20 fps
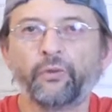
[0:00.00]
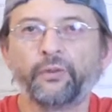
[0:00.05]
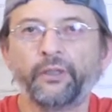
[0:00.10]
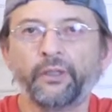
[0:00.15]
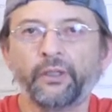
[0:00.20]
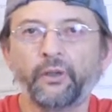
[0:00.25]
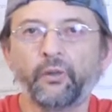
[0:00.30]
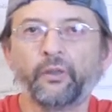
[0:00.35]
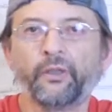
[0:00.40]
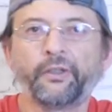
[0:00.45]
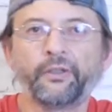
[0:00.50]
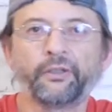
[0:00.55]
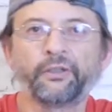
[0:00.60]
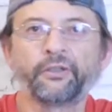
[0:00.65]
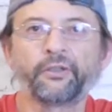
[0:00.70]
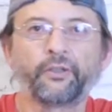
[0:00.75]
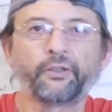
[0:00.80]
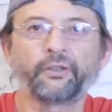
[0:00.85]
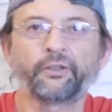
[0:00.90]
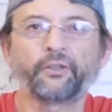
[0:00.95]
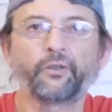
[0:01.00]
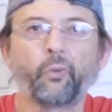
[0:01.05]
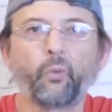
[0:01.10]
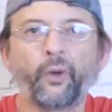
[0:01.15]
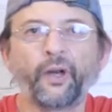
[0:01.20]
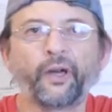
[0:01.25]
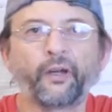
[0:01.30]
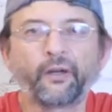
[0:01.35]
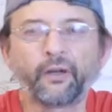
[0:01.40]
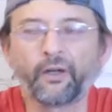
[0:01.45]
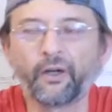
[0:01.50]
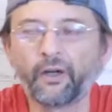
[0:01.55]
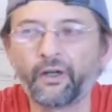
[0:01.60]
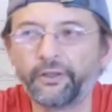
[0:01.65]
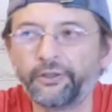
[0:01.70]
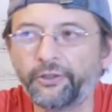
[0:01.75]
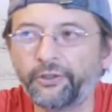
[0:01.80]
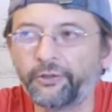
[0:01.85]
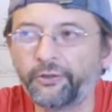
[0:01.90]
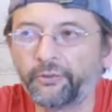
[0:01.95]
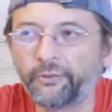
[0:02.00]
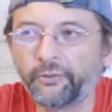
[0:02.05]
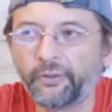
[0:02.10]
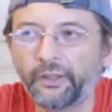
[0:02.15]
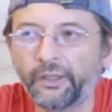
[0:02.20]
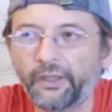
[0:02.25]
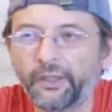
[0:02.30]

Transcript: you know, it starts to wear on you.